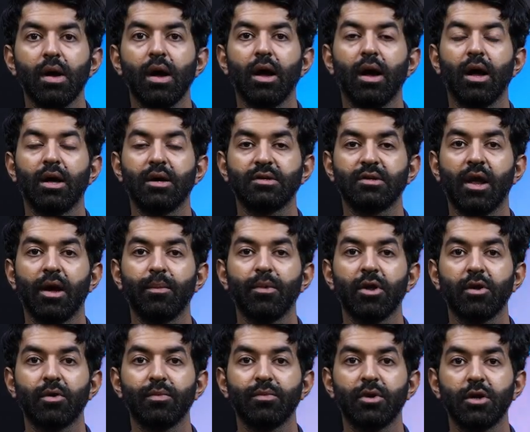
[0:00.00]
Assalamu
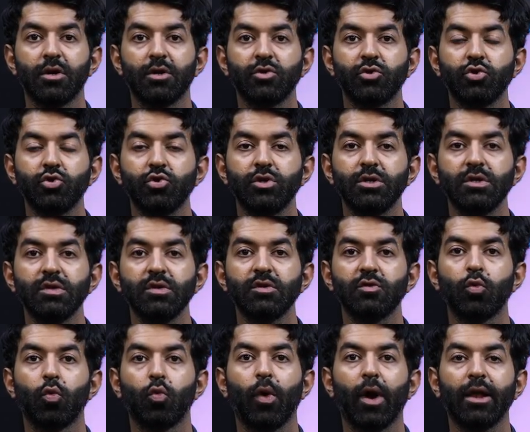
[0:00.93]
alaikum dear students.
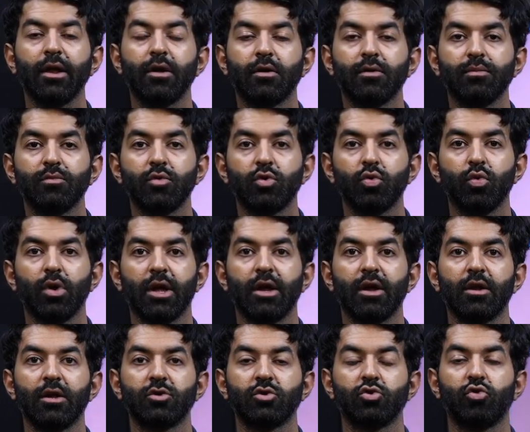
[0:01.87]
Welcome to
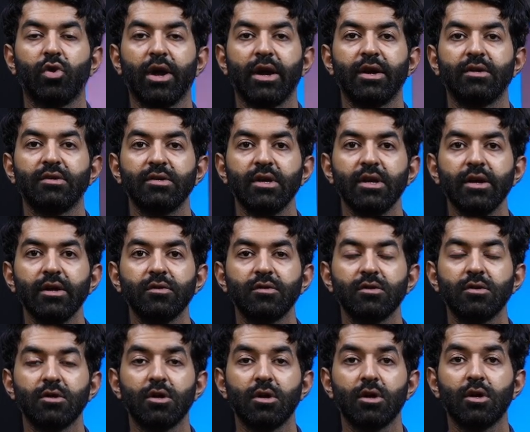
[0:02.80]
English grade 6.
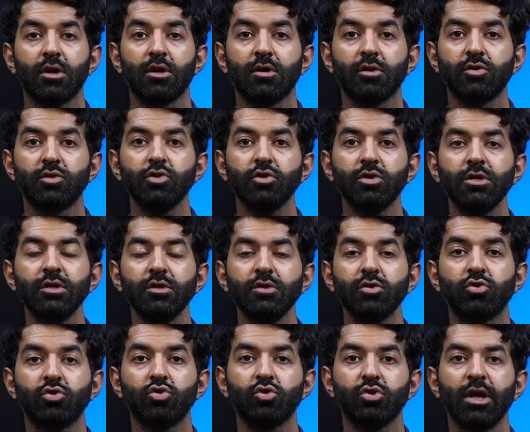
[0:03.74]
Students,
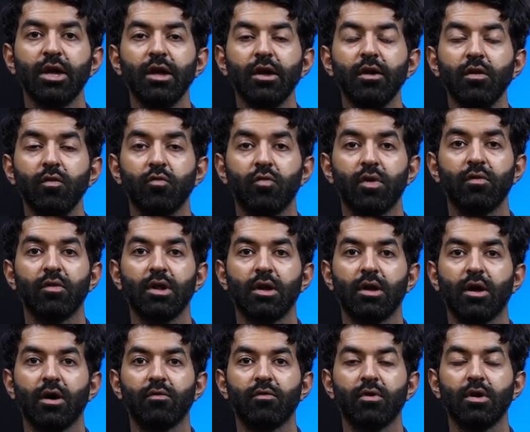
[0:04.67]
today we will
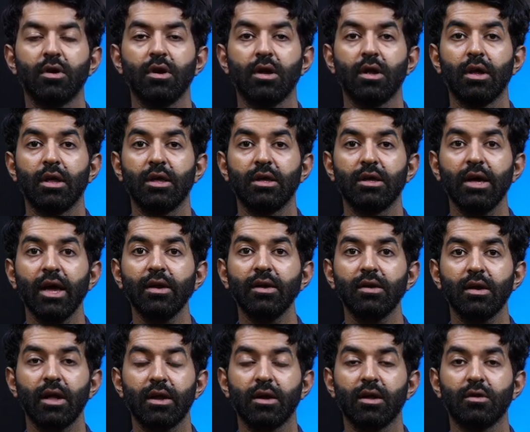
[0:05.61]
cover yet
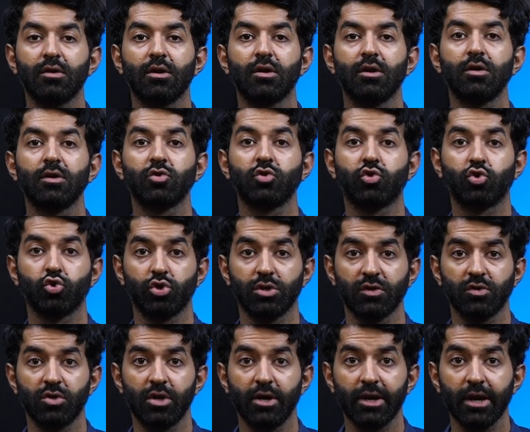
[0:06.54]
another
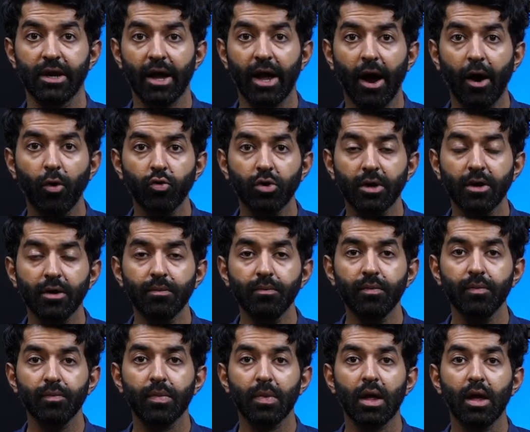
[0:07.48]
students learning outcome
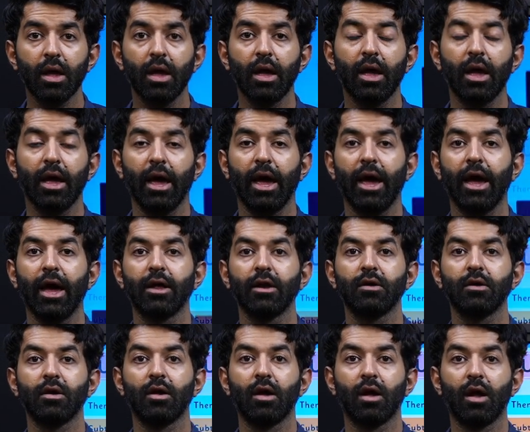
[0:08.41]

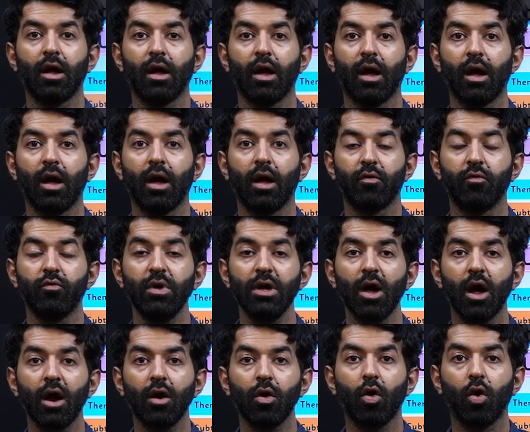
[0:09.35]
and we
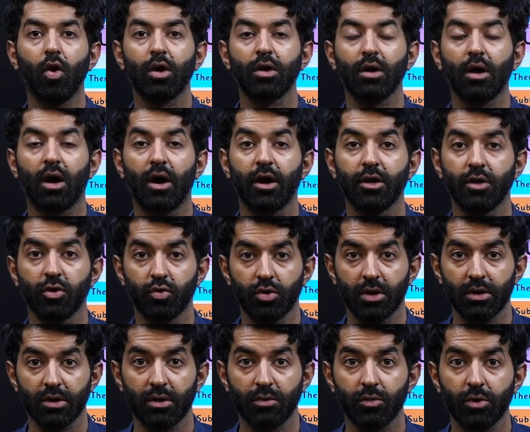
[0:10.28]
are on our
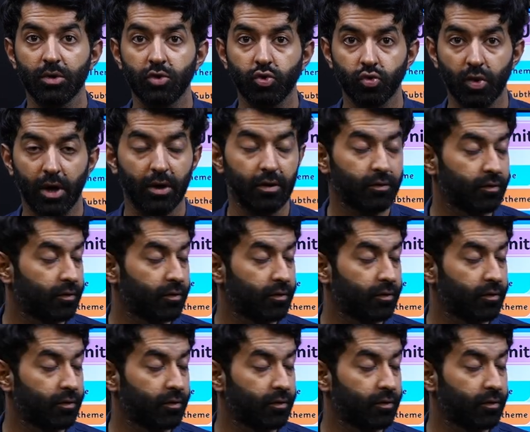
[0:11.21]
unit number 12.